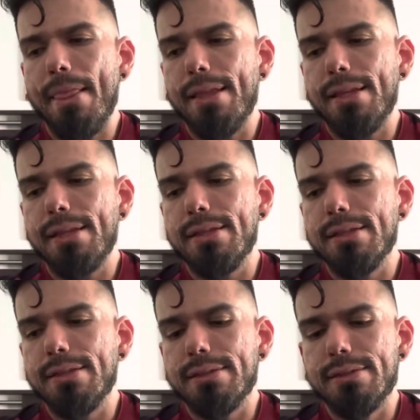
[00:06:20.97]
And
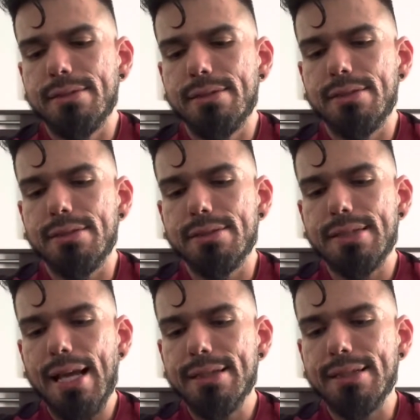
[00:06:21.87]
the
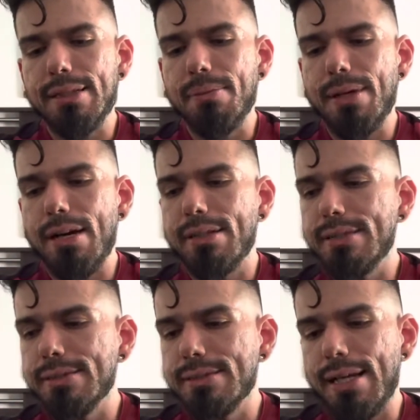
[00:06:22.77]
sad thing about it
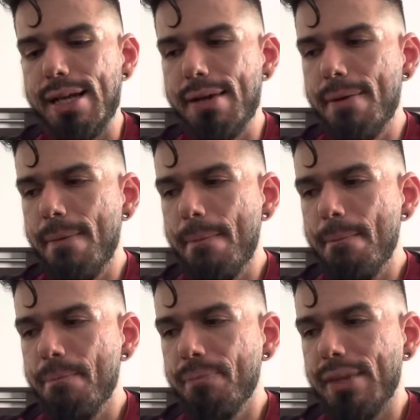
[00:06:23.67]
is that
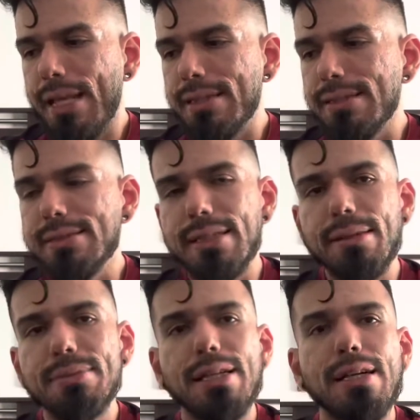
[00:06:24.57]
at the
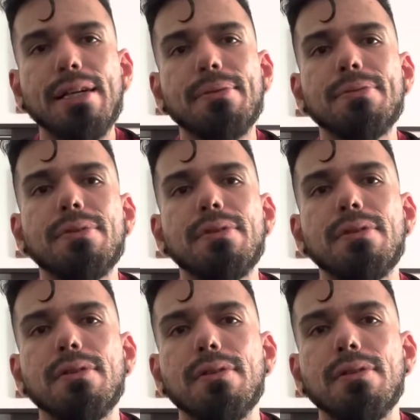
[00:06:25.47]
same time,
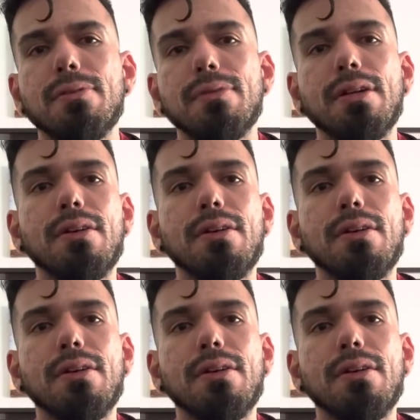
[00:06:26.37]
when